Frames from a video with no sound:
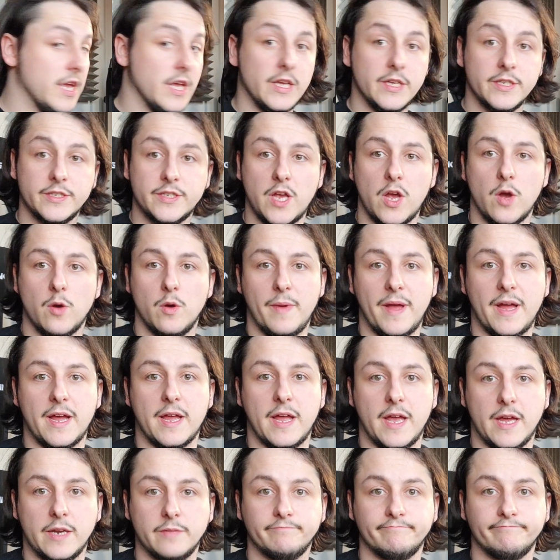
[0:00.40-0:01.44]
So we're back
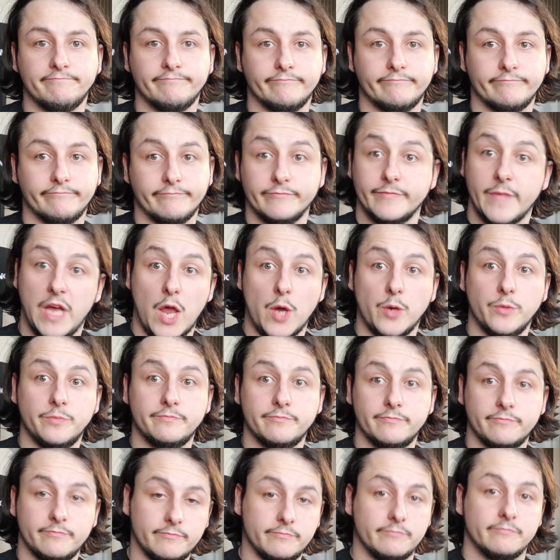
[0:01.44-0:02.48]
again. Hello.
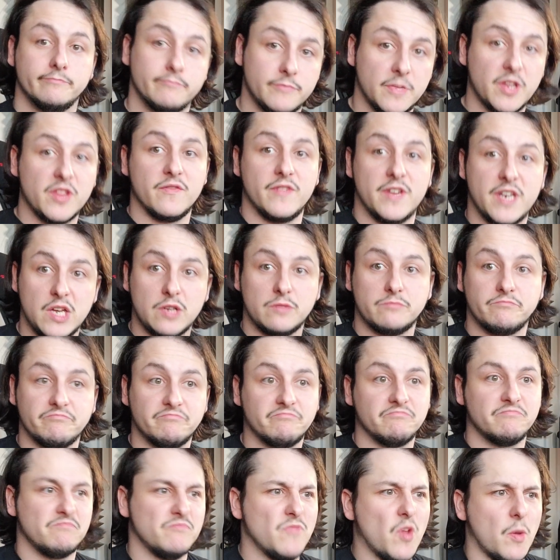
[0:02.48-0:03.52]
Another video.
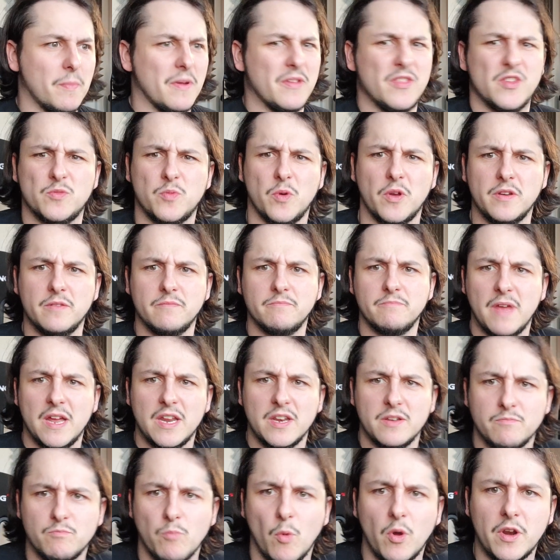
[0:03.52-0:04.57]
Not made
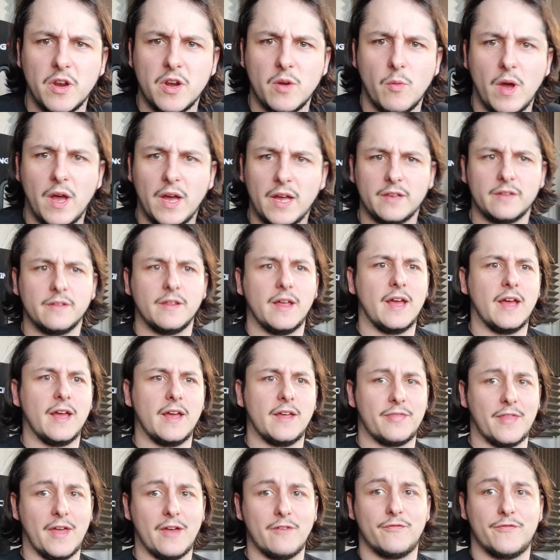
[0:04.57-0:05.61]
one in a while.
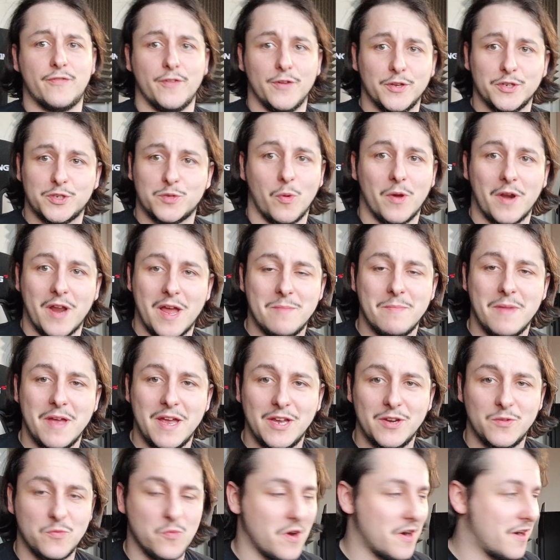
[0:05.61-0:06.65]
That first one I
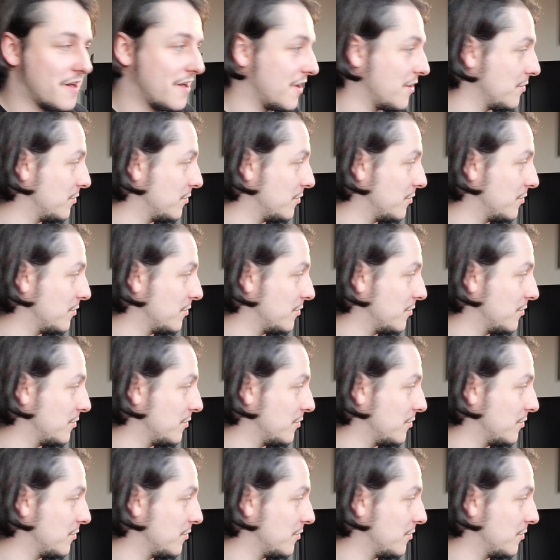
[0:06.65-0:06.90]
made where I